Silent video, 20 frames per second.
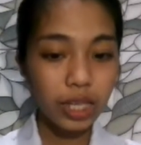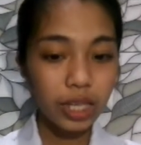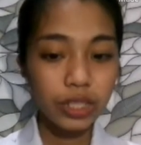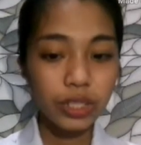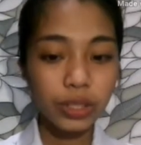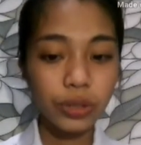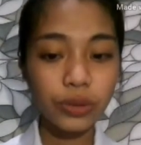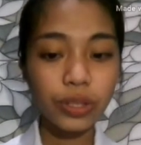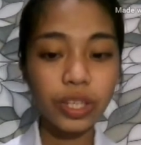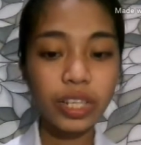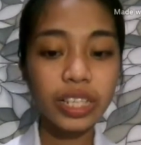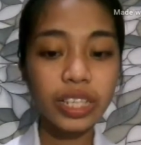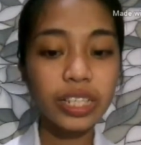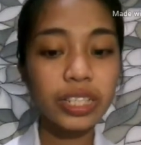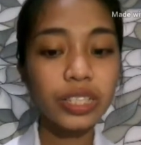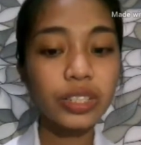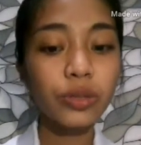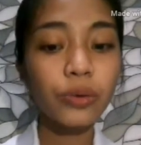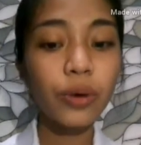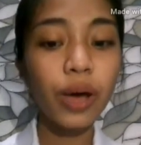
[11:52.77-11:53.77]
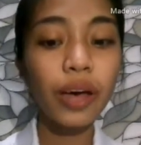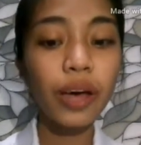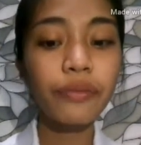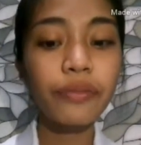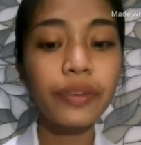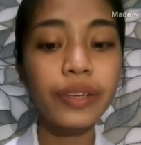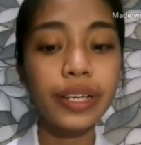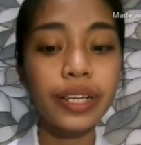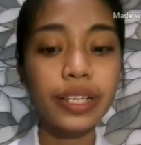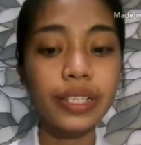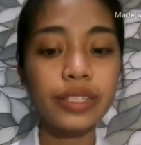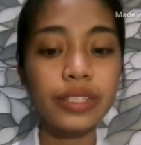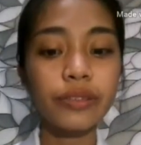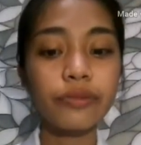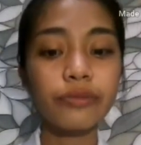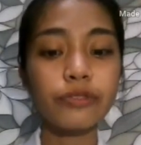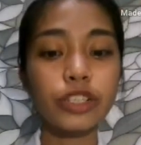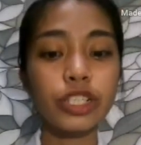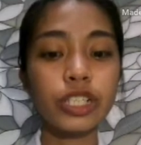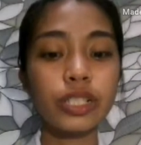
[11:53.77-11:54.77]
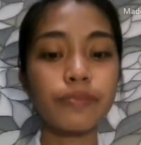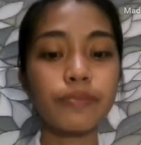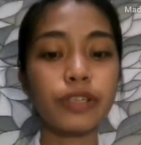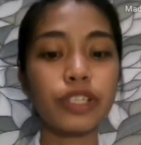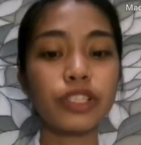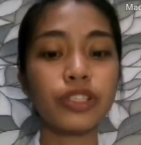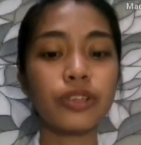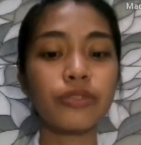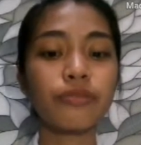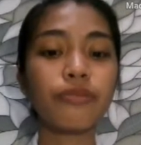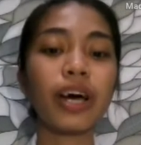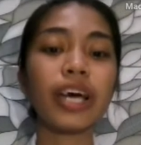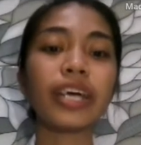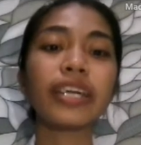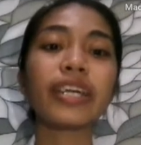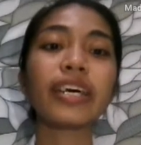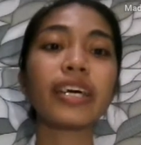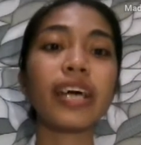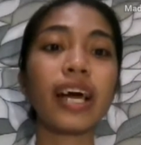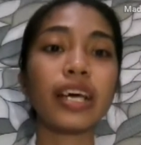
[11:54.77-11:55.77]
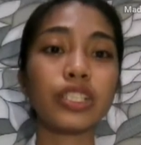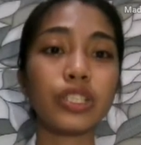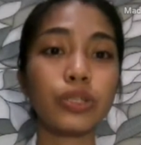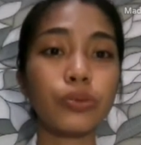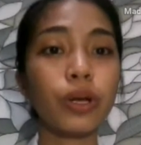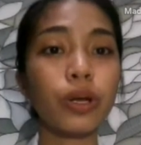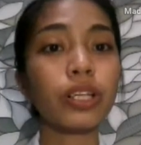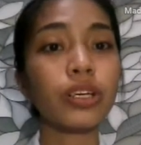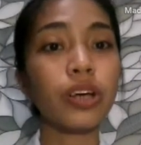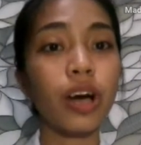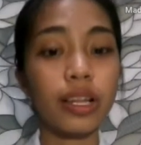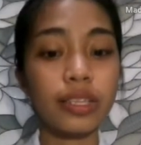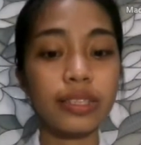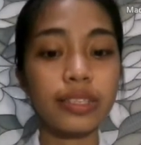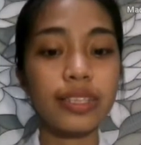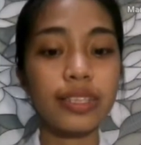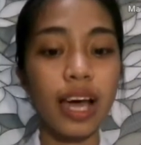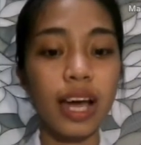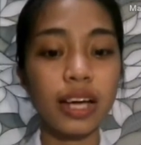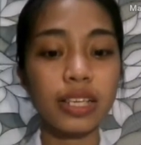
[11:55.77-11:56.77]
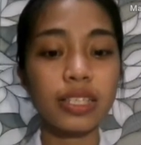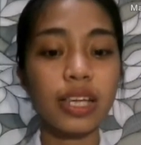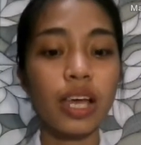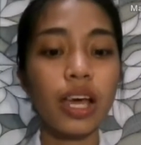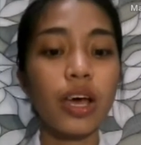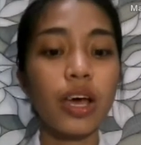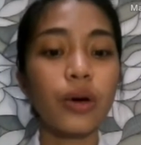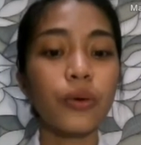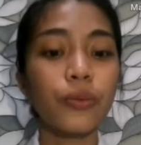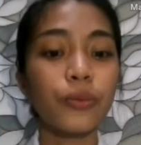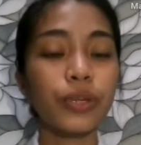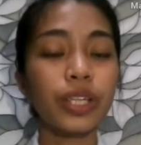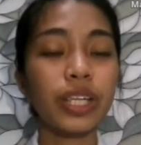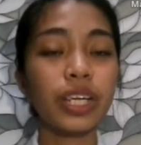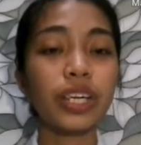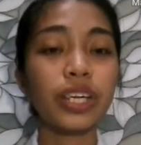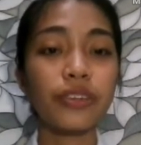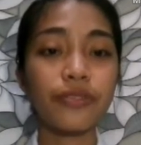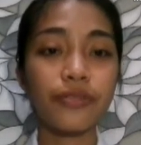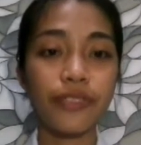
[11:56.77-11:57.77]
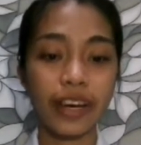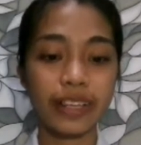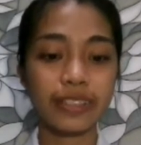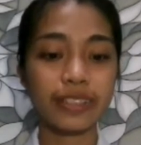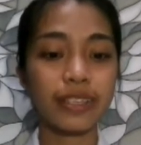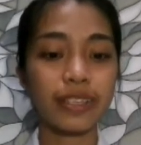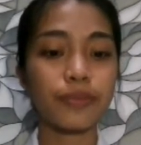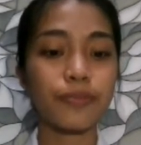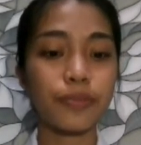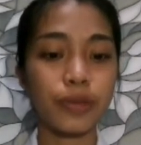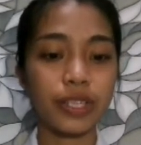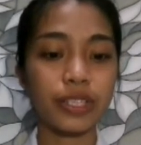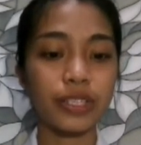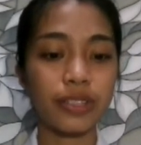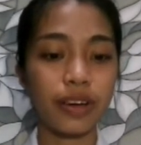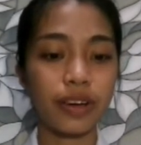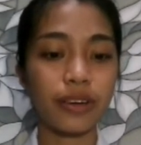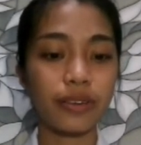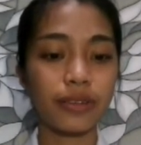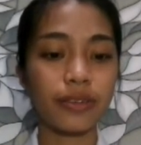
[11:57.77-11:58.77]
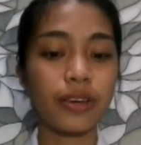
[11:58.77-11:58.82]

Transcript: So there is no evidence of transmission via the casual contact with an infected person.